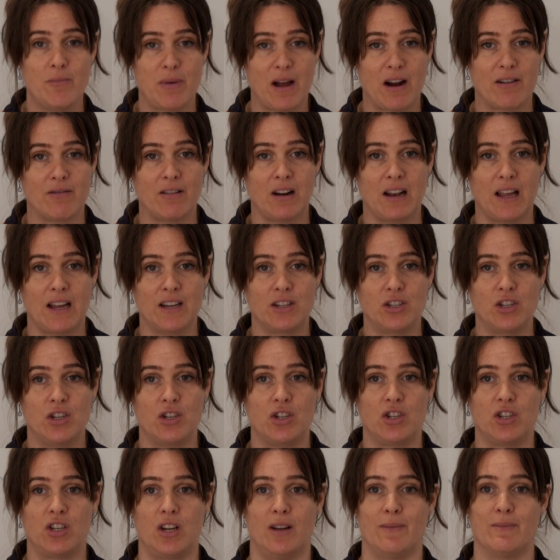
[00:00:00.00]
about
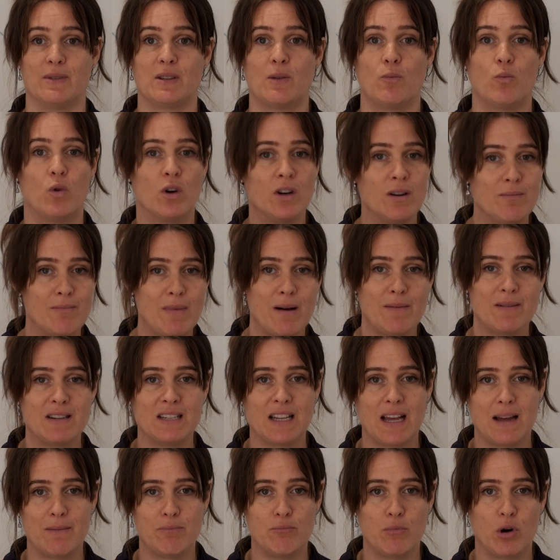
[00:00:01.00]
relationships and what did mum and
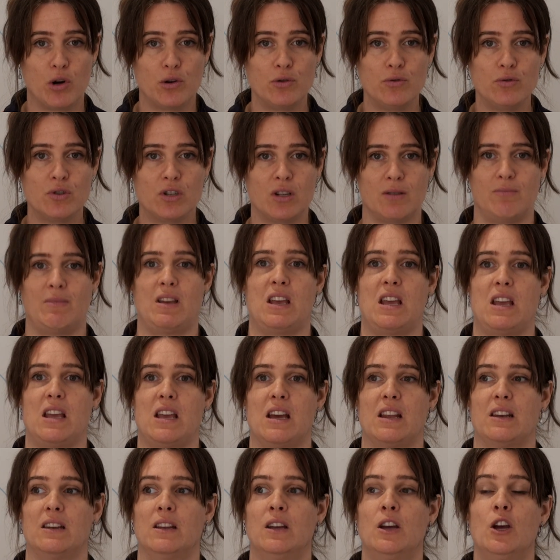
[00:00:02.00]
dad model to me
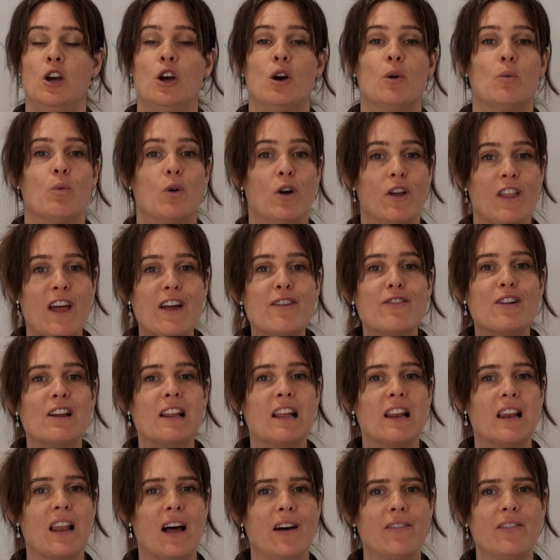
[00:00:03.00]
and were they
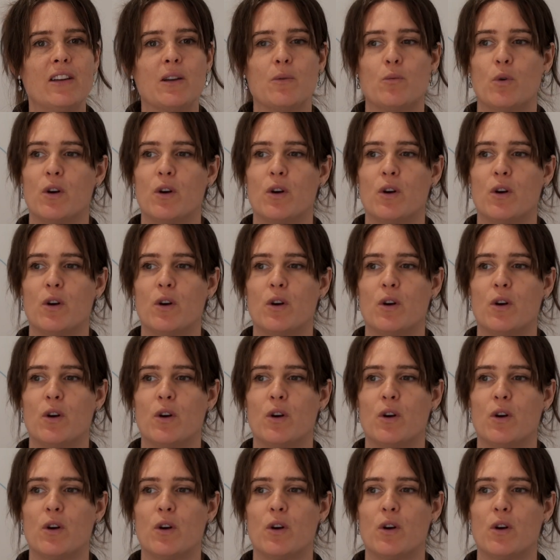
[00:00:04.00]
really loving?